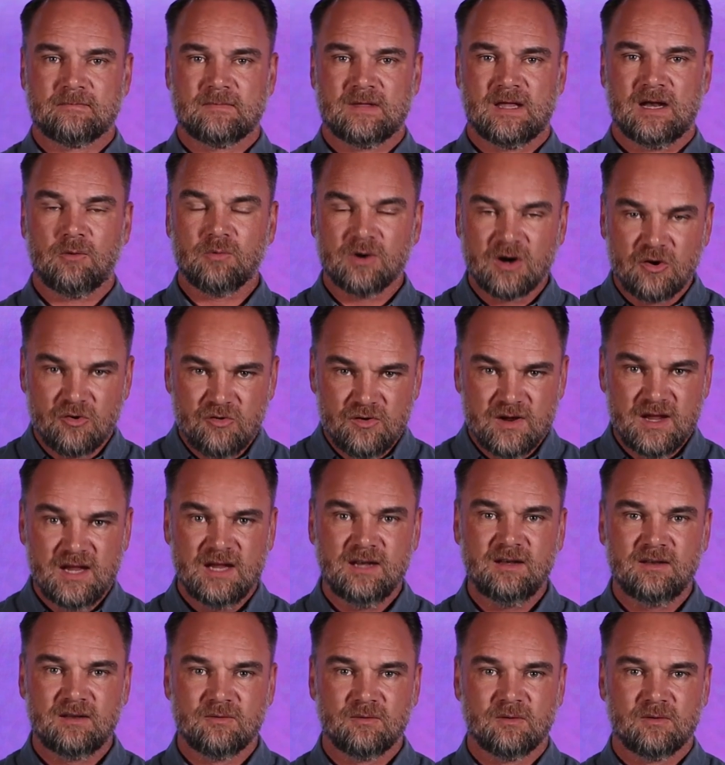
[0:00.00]
And I want to
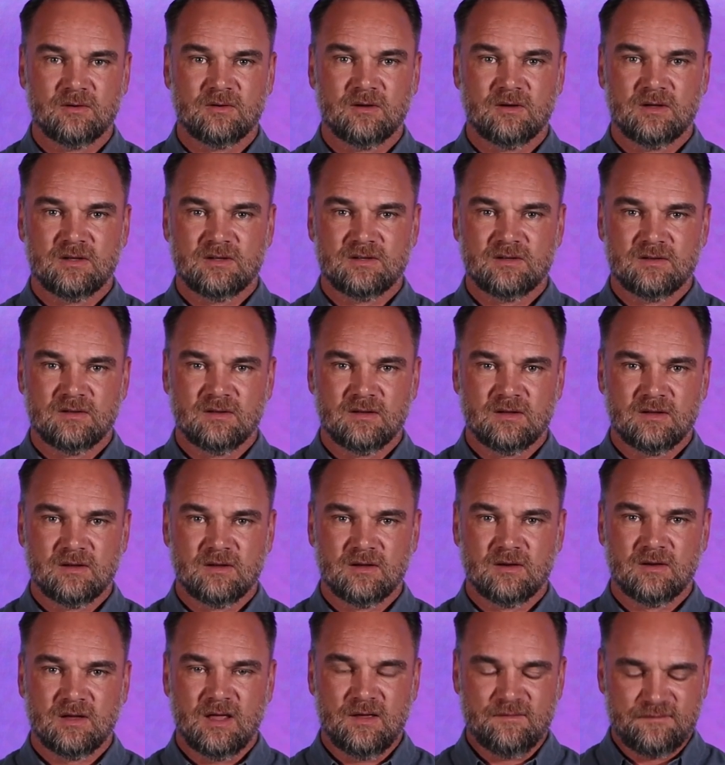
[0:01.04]
read
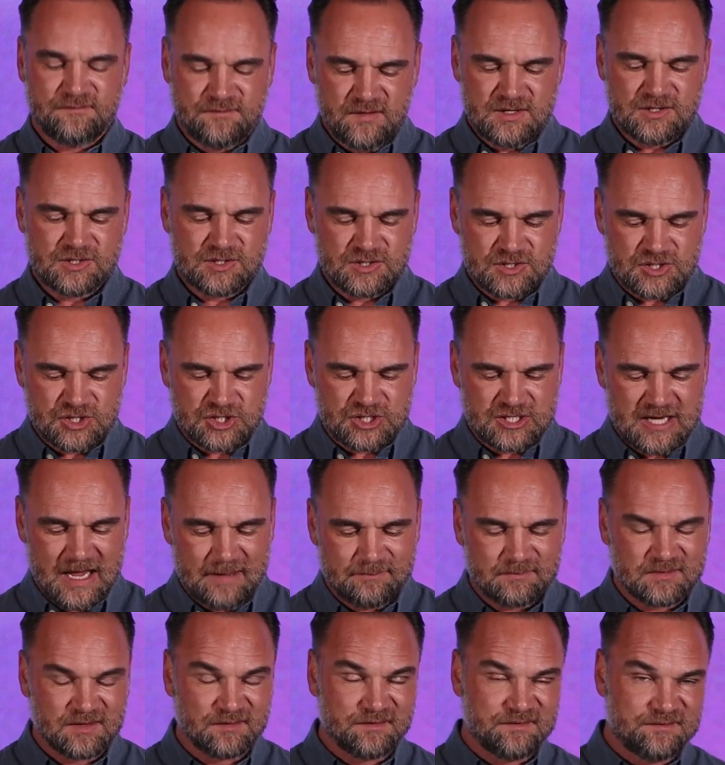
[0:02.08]
Ephesians
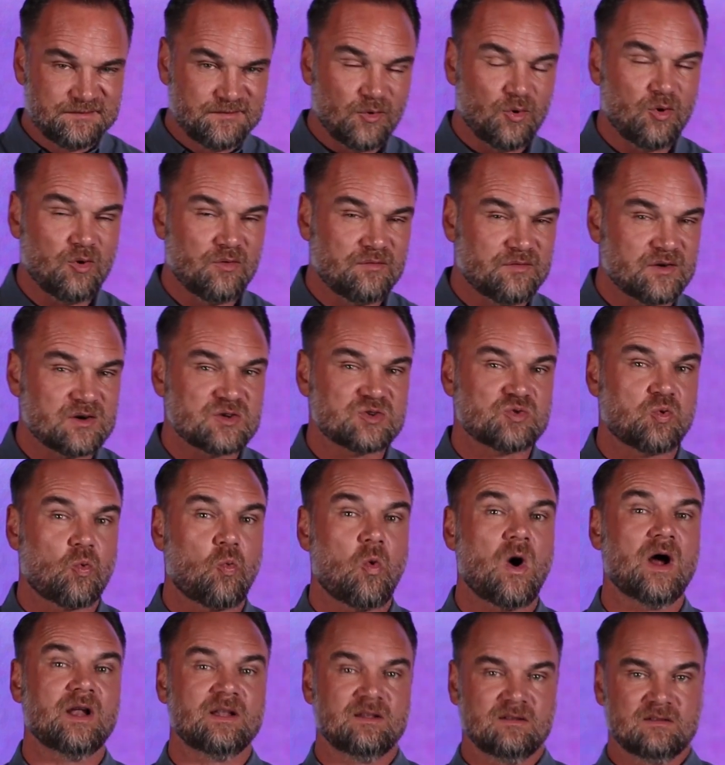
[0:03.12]
chapter 4, verse
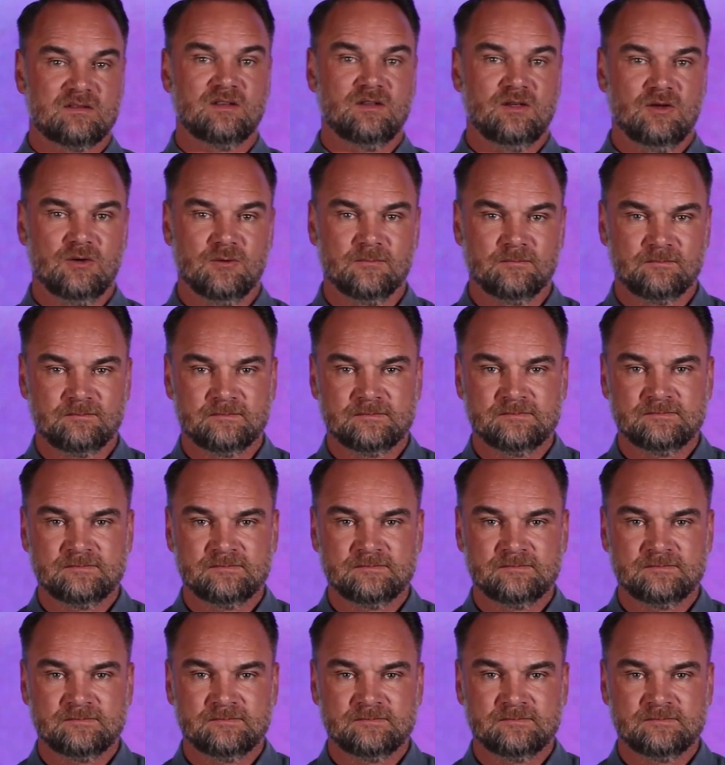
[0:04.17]
1 to you.